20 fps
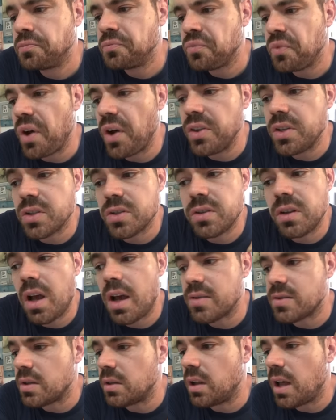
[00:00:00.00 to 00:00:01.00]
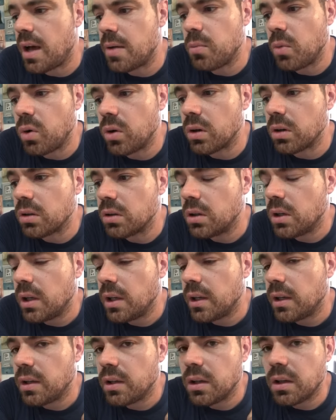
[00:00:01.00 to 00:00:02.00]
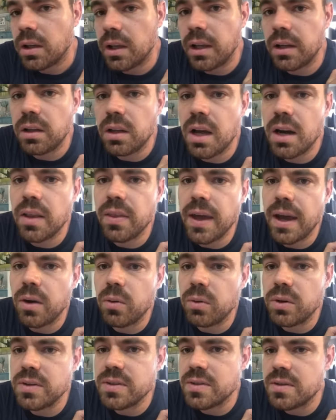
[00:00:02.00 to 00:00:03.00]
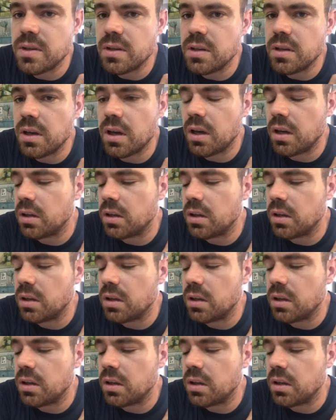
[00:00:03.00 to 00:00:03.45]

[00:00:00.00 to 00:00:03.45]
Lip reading: Others lost a lot more, and a lot of that was the